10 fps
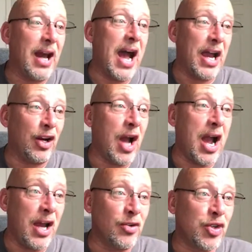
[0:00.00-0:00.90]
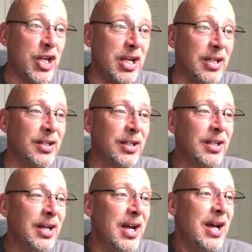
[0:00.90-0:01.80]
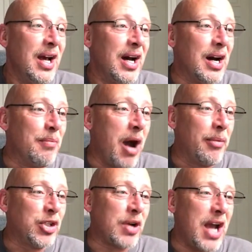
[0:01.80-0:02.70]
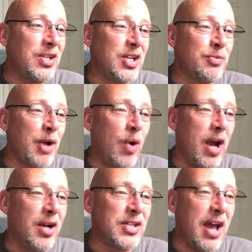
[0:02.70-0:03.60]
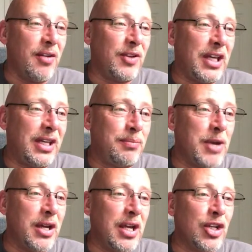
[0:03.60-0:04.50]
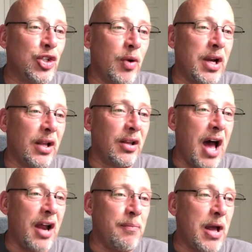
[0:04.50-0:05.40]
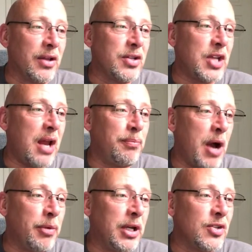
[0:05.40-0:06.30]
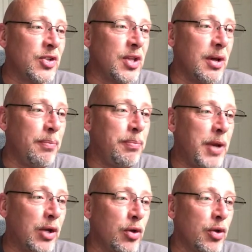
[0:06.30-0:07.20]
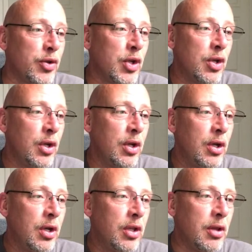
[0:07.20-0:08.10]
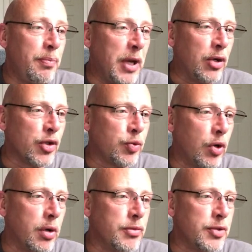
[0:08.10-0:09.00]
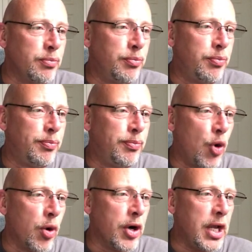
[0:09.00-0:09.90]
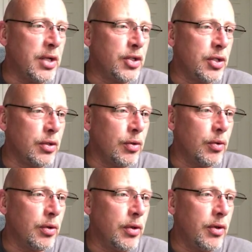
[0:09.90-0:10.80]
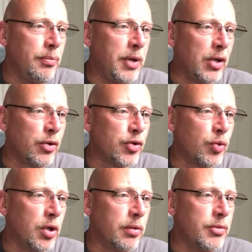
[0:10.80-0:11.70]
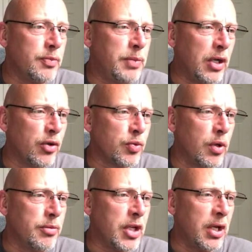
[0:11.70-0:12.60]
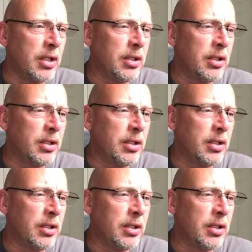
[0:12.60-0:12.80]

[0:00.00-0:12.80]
I I understand. Uh, Mama tried says my quails have been enjoying a lot of melons and pumpkins. The pickles, the pickles worms bored into. The pickles worms. Pickles worms, huh?